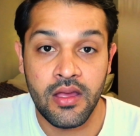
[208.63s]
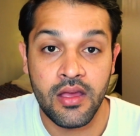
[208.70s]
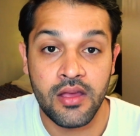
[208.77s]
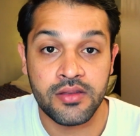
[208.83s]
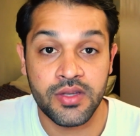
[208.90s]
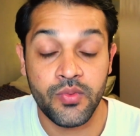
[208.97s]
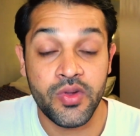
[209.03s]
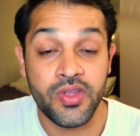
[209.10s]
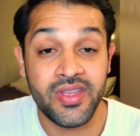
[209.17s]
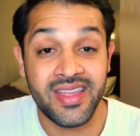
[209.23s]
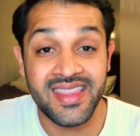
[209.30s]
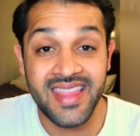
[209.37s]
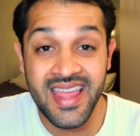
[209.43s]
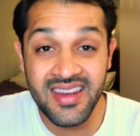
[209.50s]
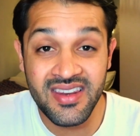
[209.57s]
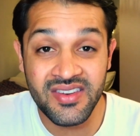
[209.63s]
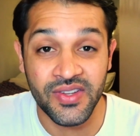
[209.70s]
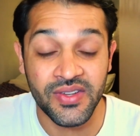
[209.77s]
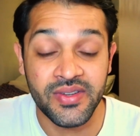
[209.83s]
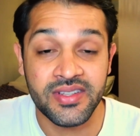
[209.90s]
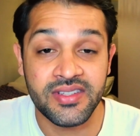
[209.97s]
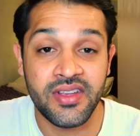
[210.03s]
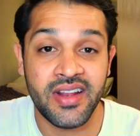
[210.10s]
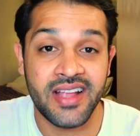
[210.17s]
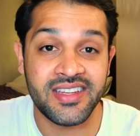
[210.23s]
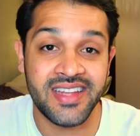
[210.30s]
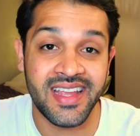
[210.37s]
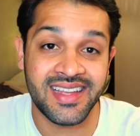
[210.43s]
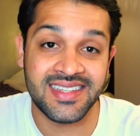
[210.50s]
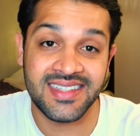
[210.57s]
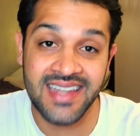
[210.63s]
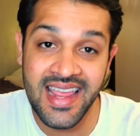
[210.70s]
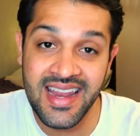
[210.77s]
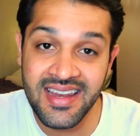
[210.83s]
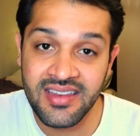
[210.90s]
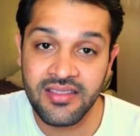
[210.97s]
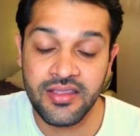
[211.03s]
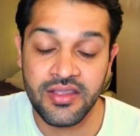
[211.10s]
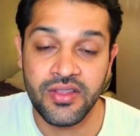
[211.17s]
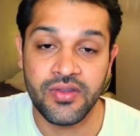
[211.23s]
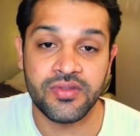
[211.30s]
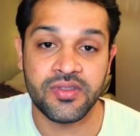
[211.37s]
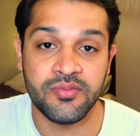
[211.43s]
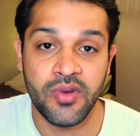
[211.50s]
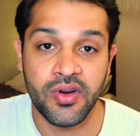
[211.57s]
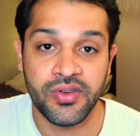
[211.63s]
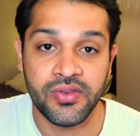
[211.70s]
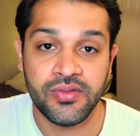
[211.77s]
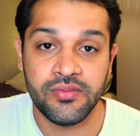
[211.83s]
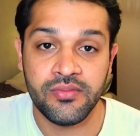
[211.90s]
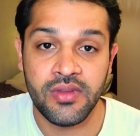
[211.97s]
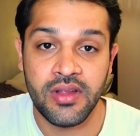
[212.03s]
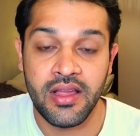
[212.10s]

So what you can then do is you can actually extend the user model